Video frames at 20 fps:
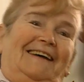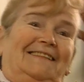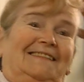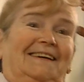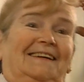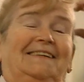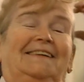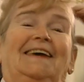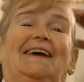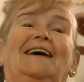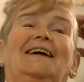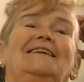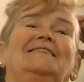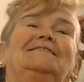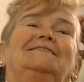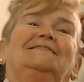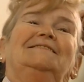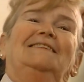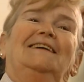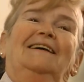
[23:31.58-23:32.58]
The
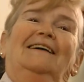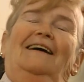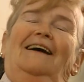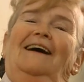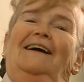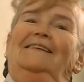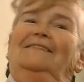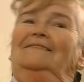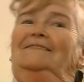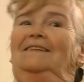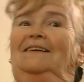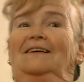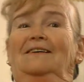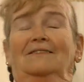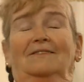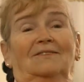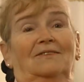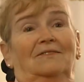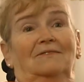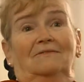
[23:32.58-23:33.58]
kids, yeah, I don't
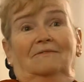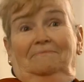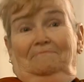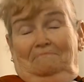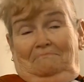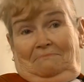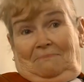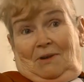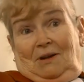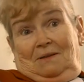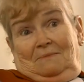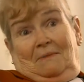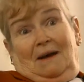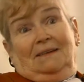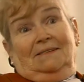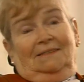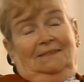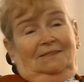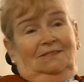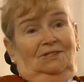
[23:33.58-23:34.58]
know who. One of my
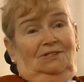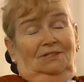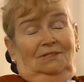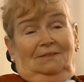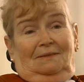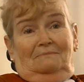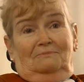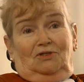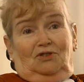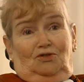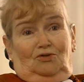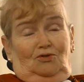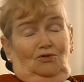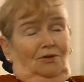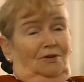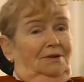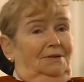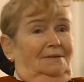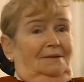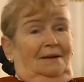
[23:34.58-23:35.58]
sisters, I'm
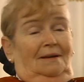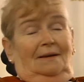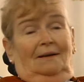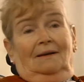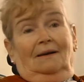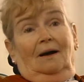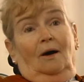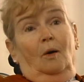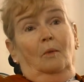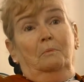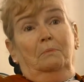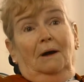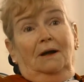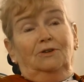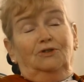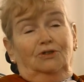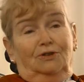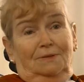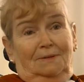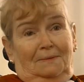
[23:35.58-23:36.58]
sure, and a whole
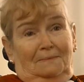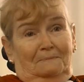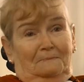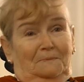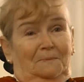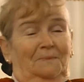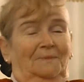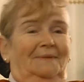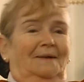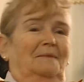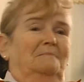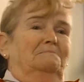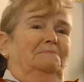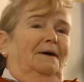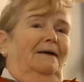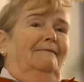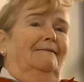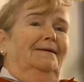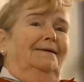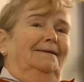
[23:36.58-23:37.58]
bunch of them. They
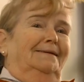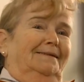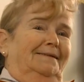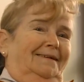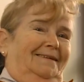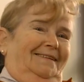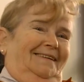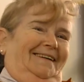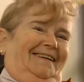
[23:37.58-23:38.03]
buried it.